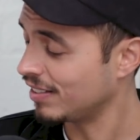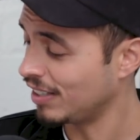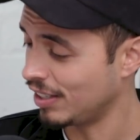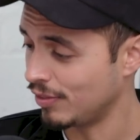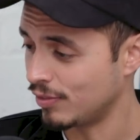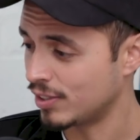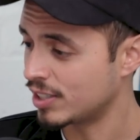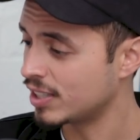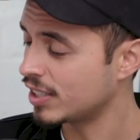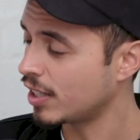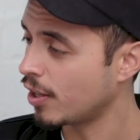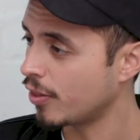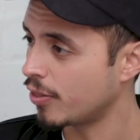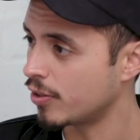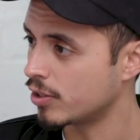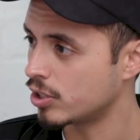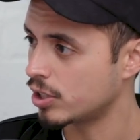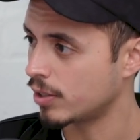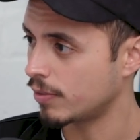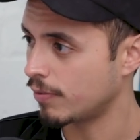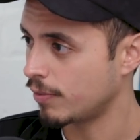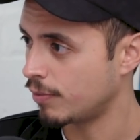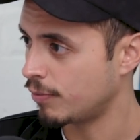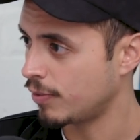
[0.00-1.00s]
even stealth
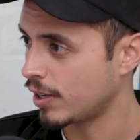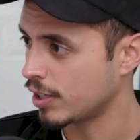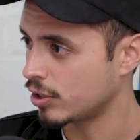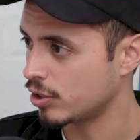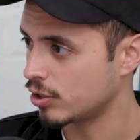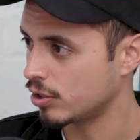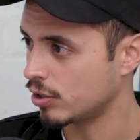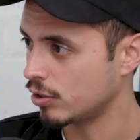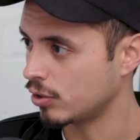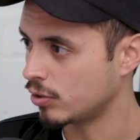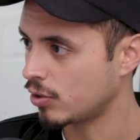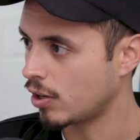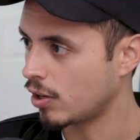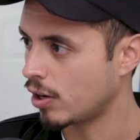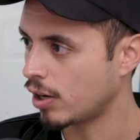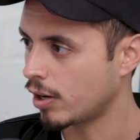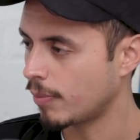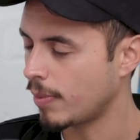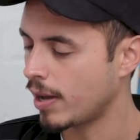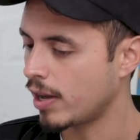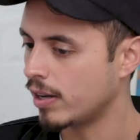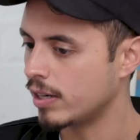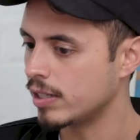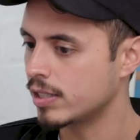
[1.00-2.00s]
infections that you talk
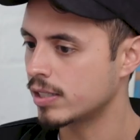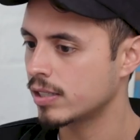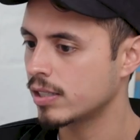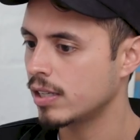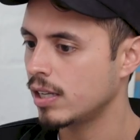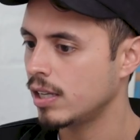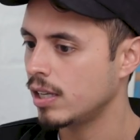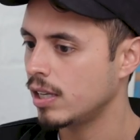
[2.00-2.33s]
about, it's